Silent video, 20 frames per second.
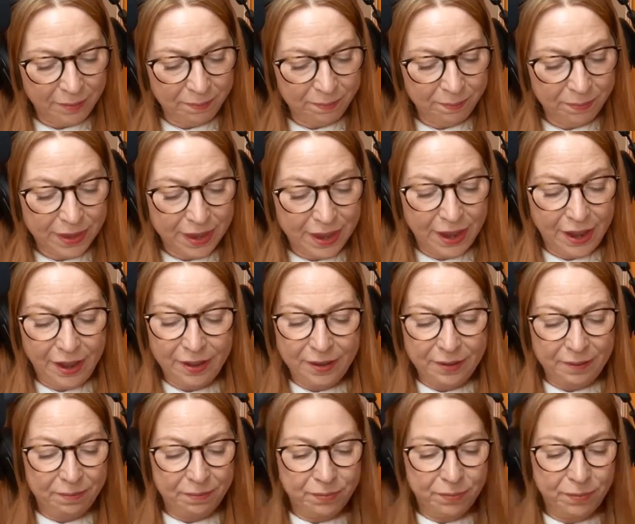Yeah,
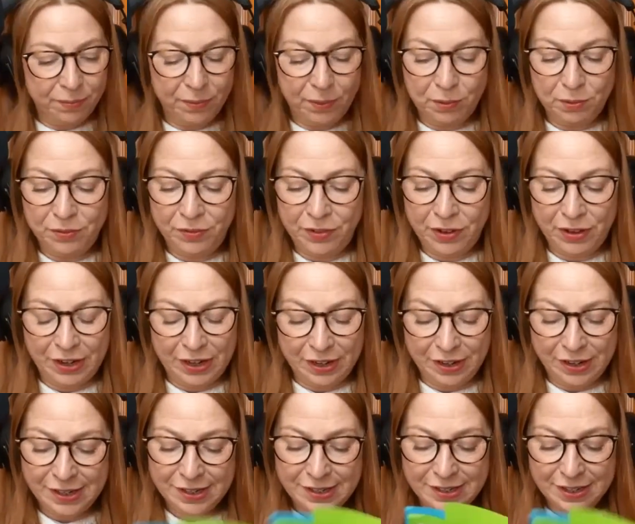all a very
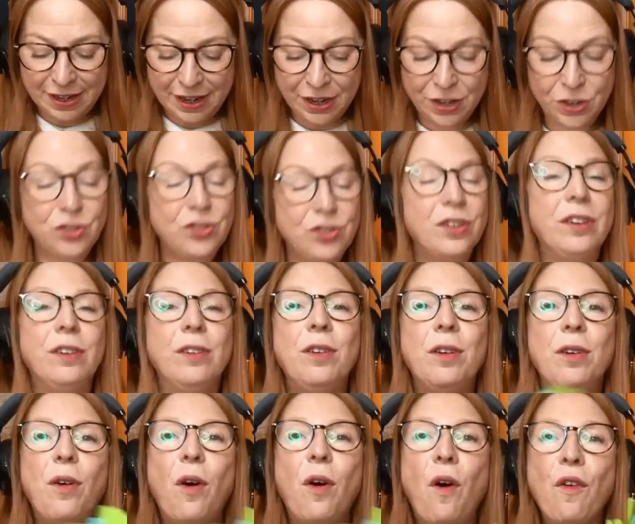nice selection
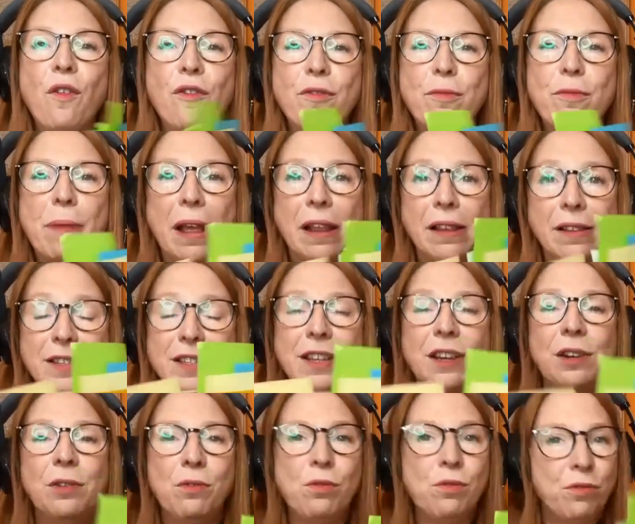of belts,
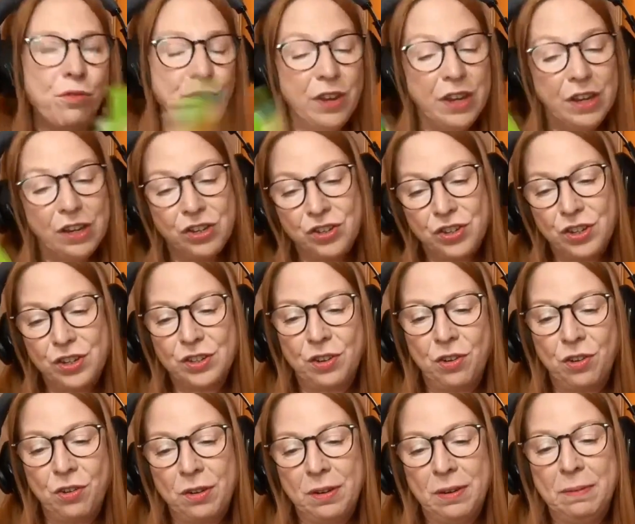and all featured
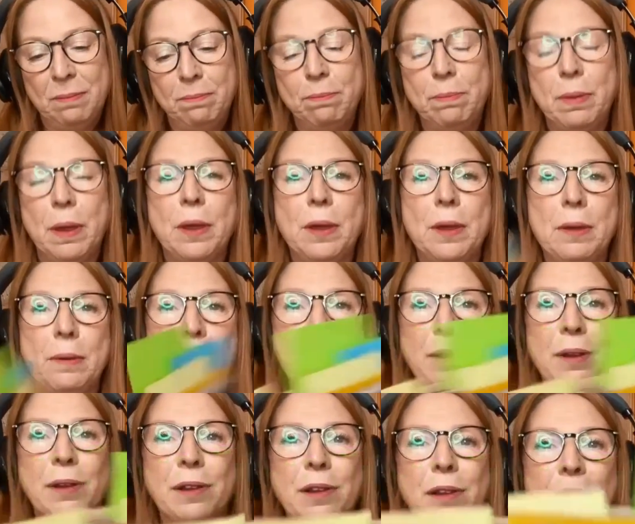on
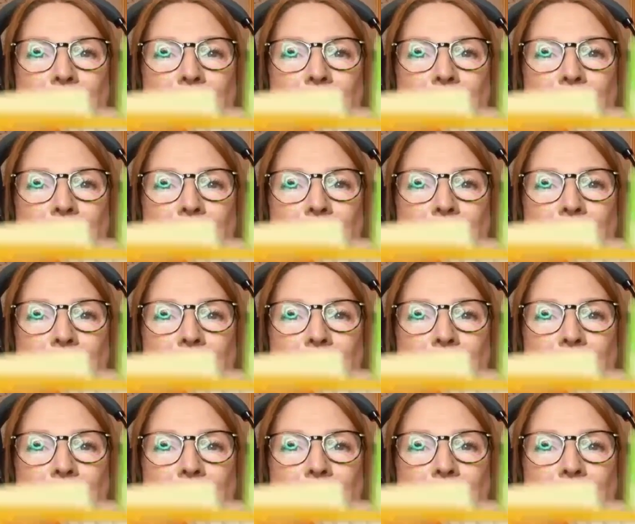purple